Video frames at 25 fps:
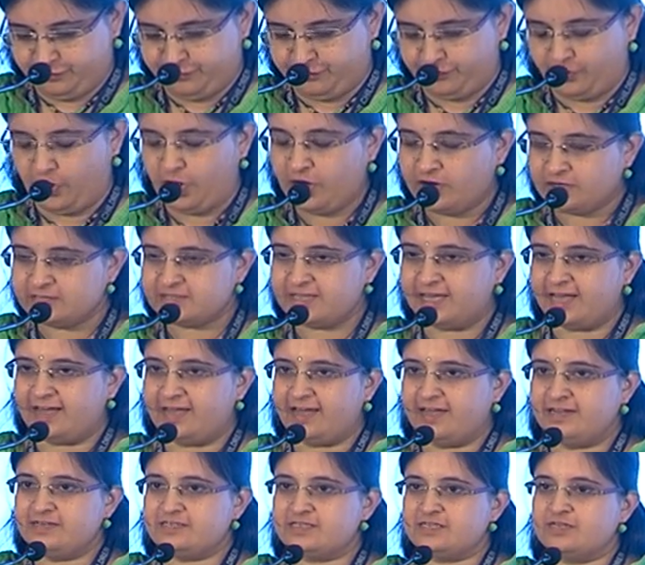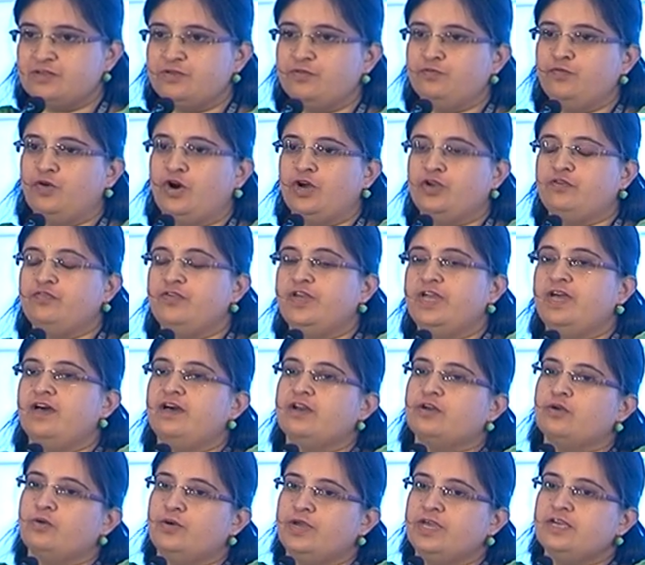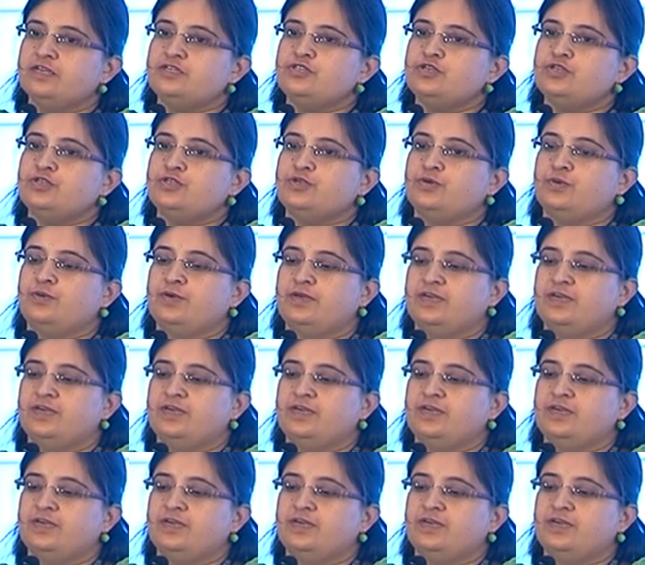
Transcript: for that, what we are going to do